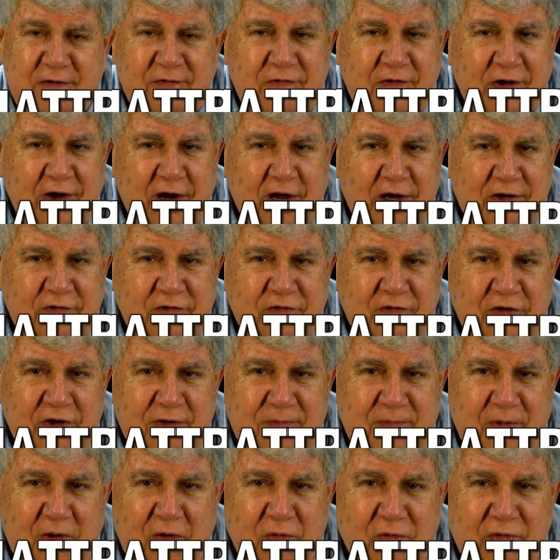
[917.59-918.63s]
If you like to
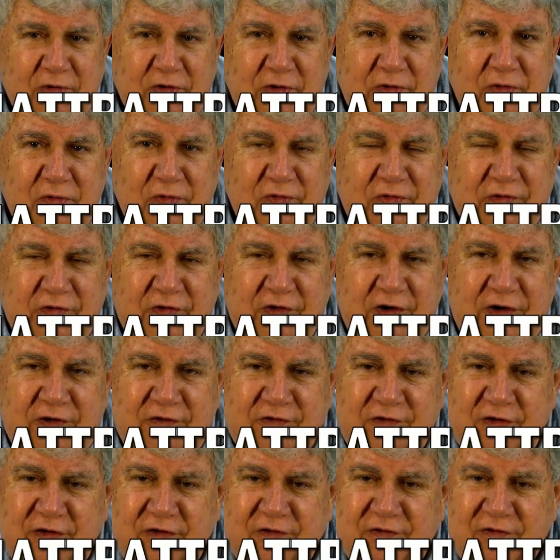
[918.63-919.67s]
sleep on cool
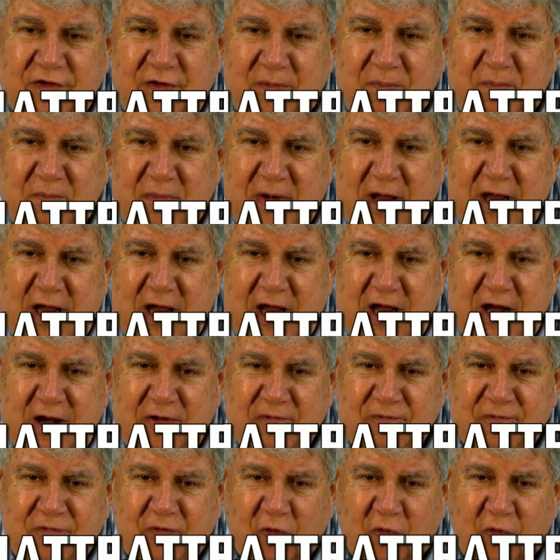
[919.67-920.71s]
sheets, he's the
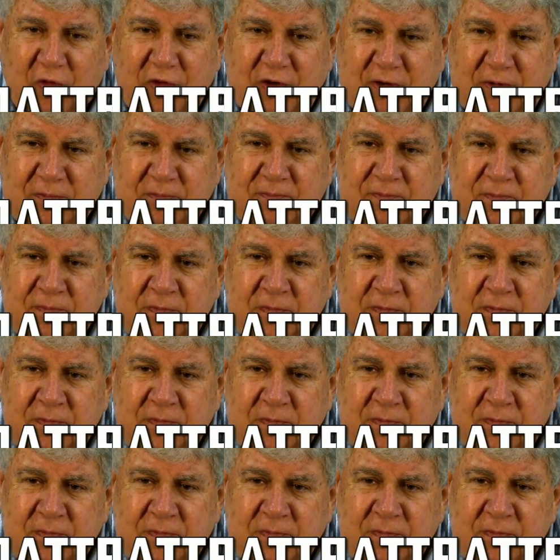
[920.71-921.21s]
man for you.